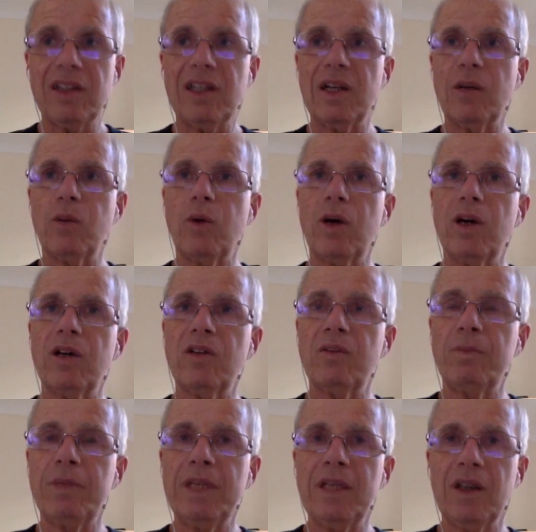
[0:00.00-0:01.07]
There was
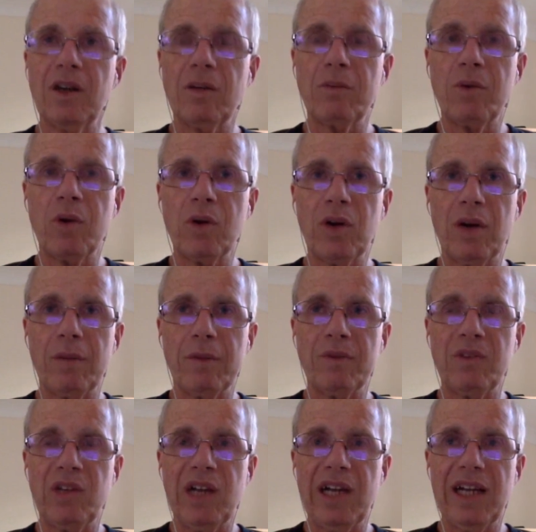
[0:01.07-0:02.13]
being on a program of
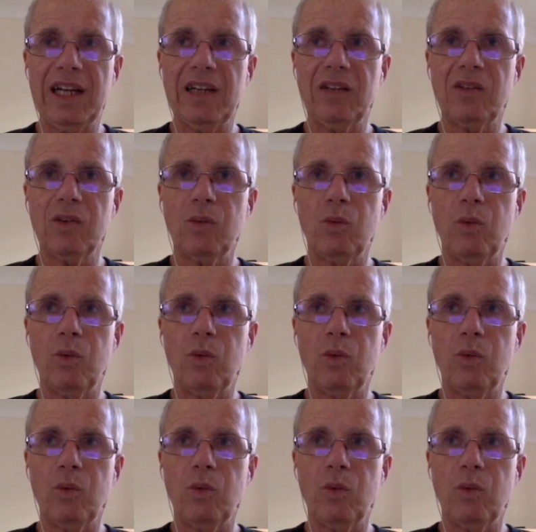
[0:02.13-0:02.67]
change